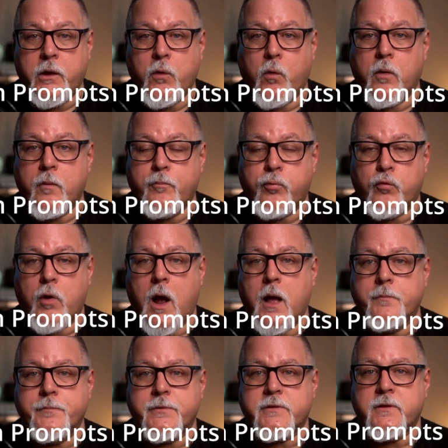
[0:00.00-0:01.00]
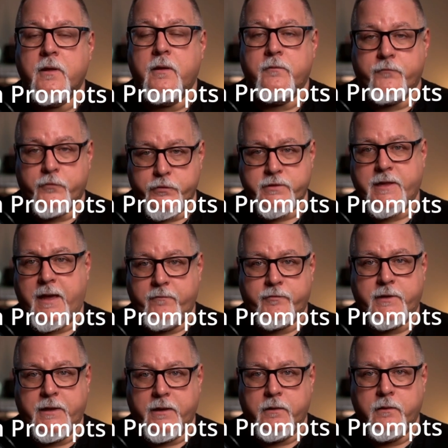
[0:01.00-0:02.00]
your prompts for
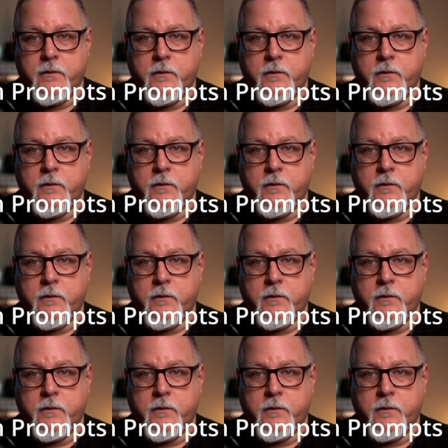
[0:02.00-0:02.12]
safety.